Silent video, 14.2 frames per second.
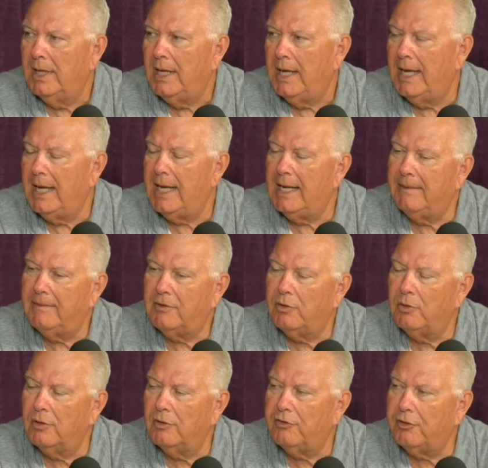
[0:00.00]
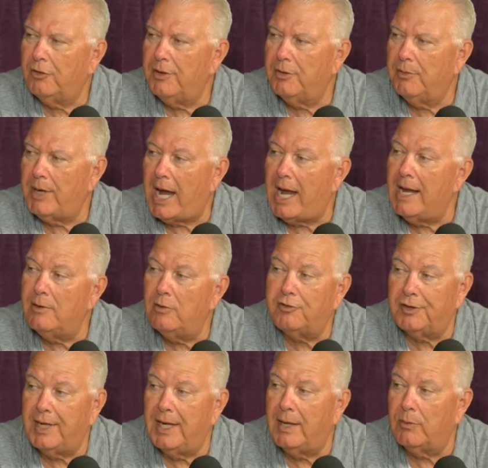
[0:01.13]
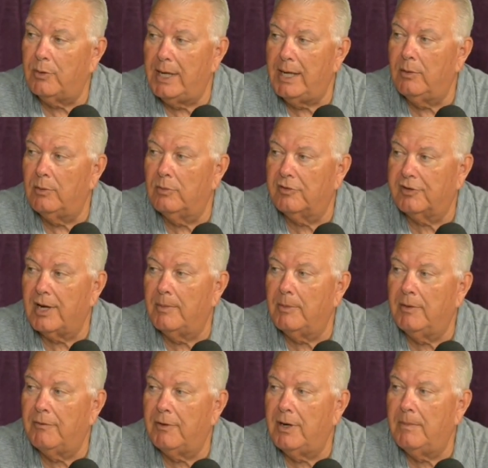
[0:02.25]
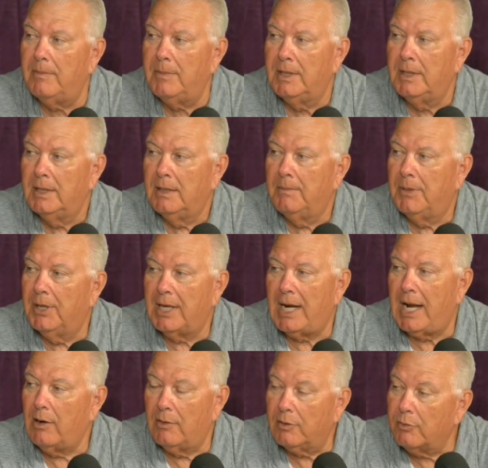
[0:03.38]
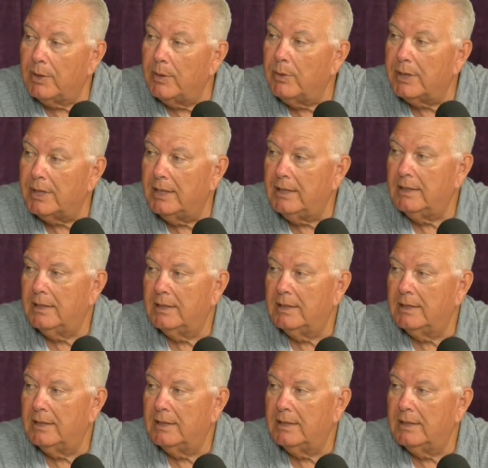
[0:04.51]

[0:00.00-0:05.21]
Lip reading: And to a certain degree, I understand where Hader was coming from, but I don't agree with it.